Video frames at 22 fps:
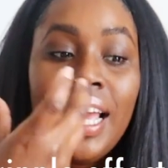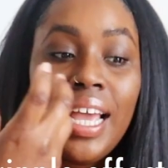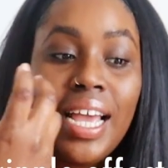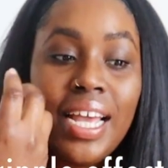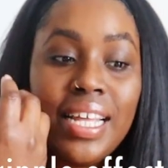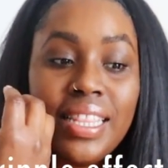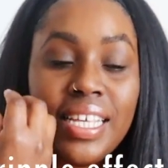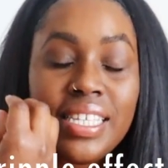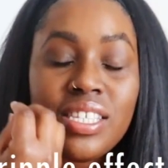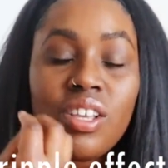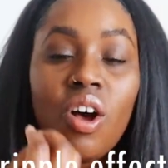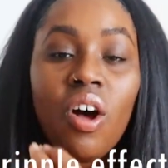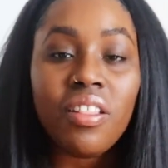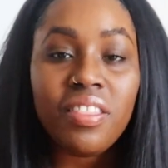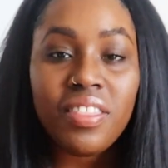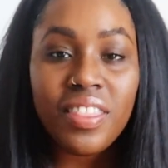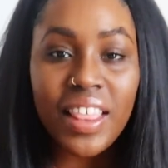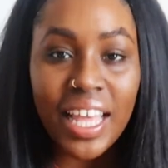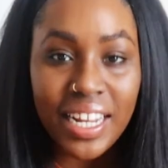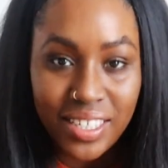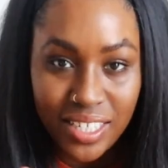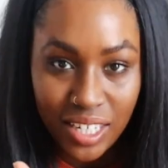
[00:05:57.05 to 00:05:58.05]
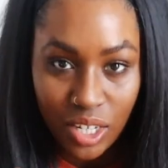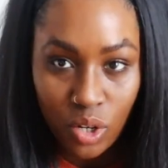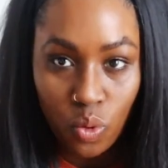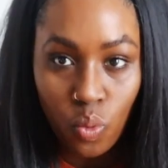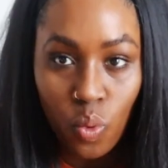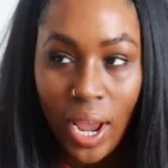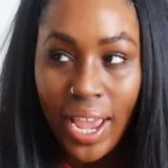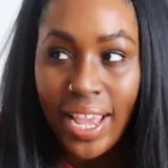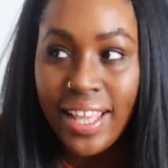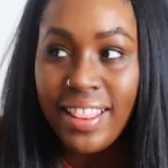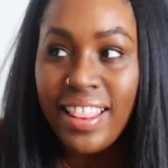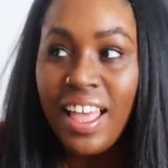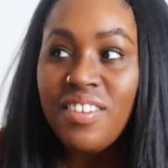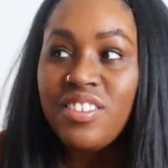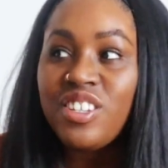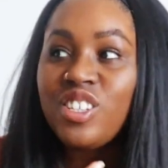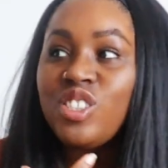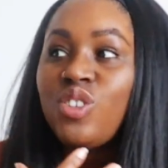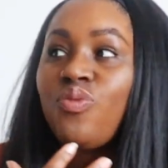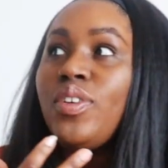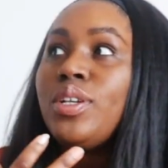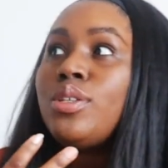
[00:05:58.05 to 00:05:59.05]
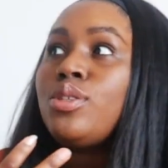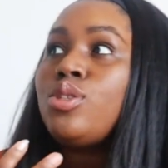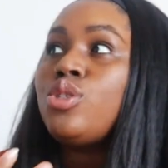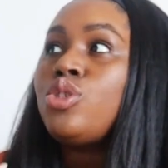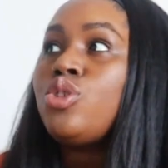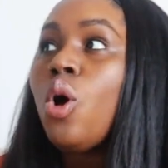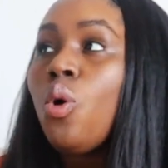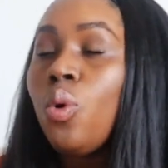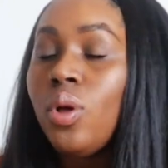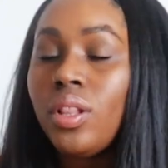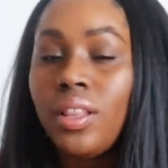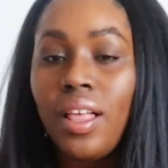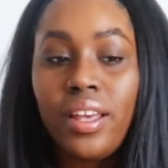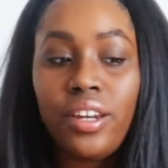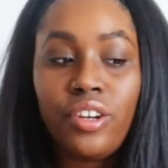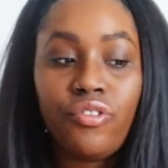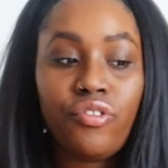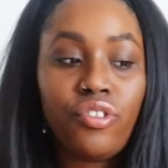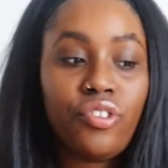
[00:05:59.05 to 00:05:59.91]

in this authentic way that just feels so aligned